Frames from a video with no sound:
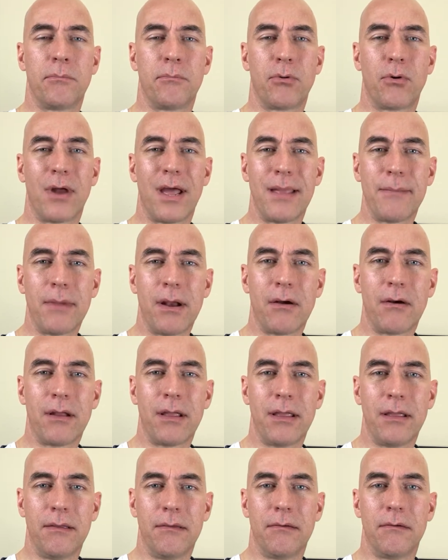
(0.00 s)

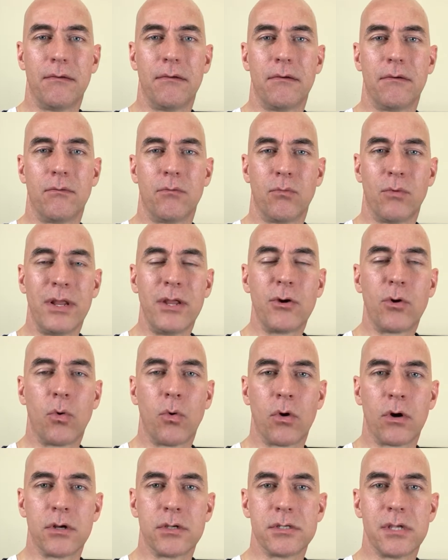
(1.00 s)
primary
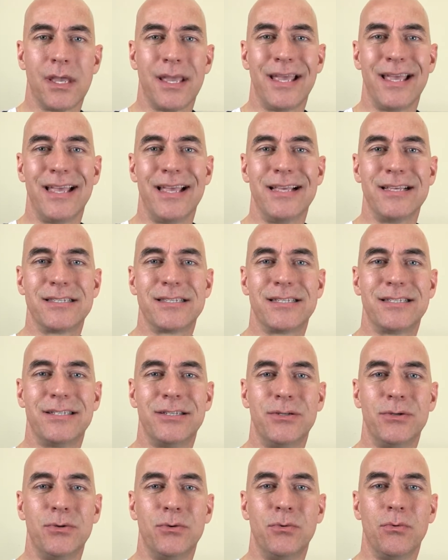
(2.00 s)
recourse is
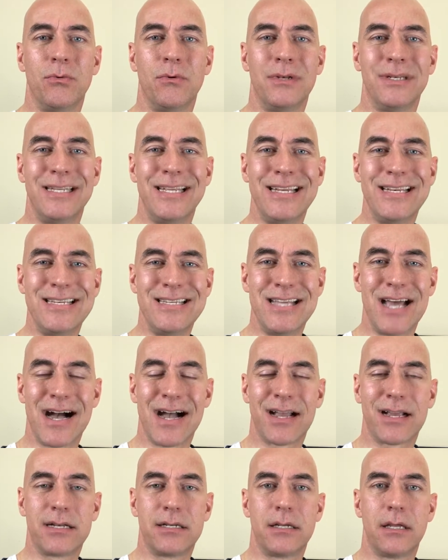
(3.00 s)
to
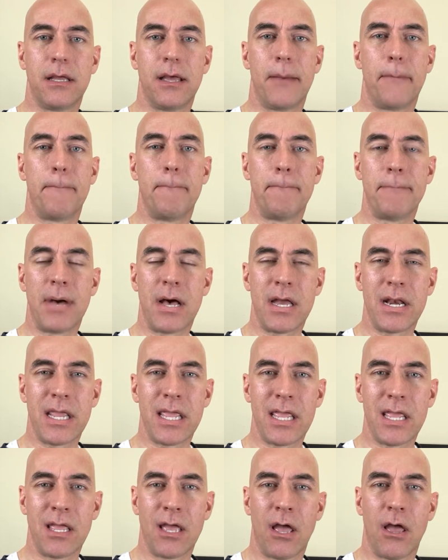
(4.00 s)
deduct
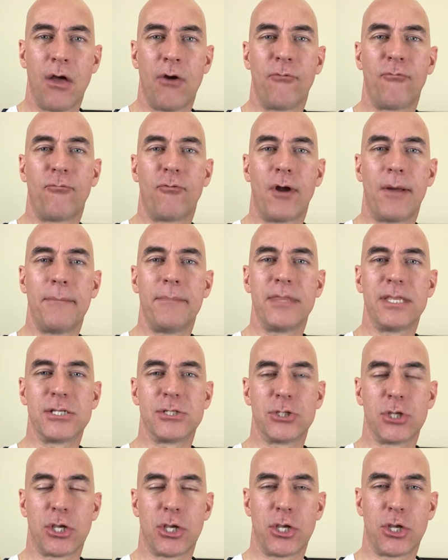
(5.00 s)
money from the
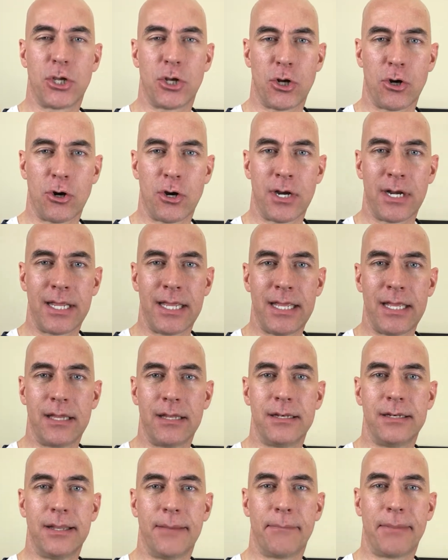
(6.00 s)
security
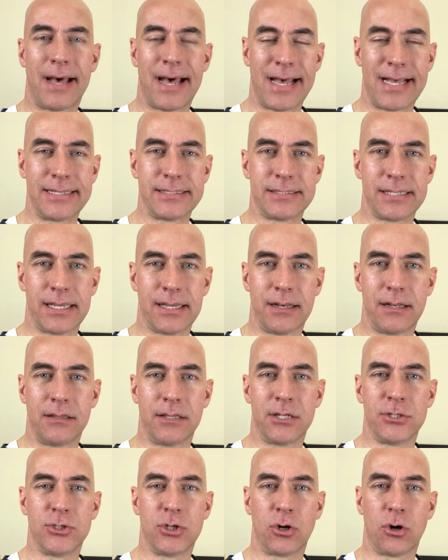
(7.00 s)
deposit
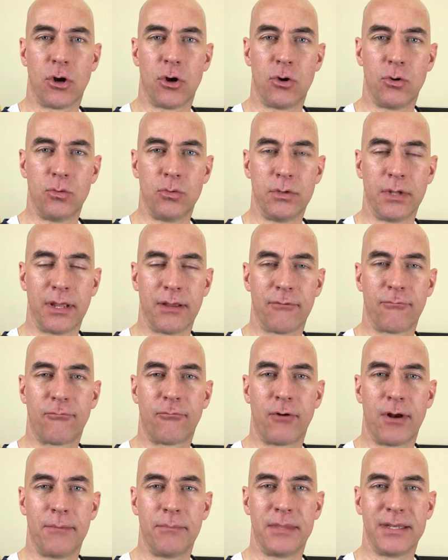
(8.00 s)
that you're holding
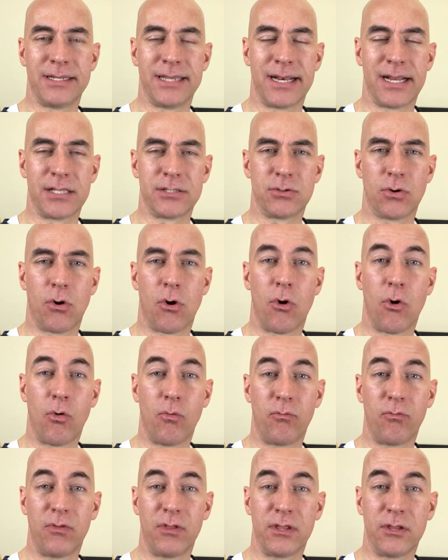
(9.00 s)
from the tenant. So
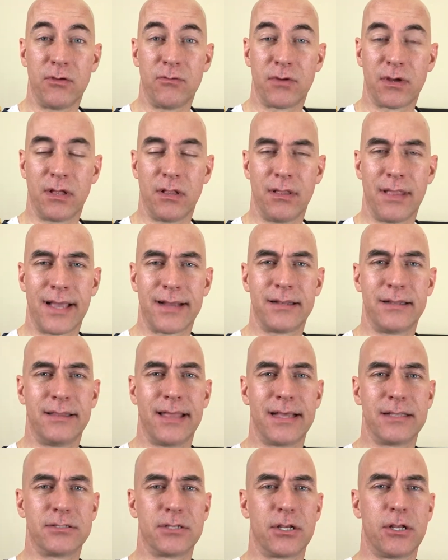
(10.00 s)
hopefully you've collected
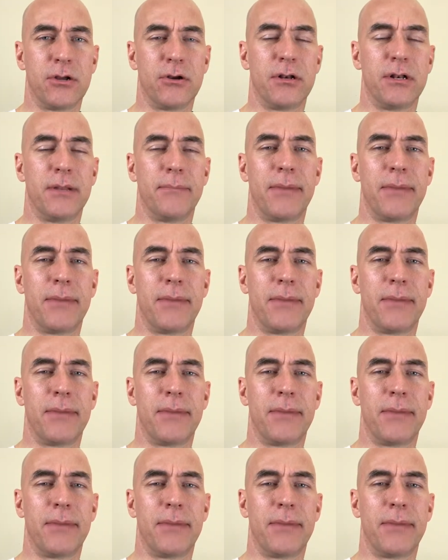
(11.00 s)
that security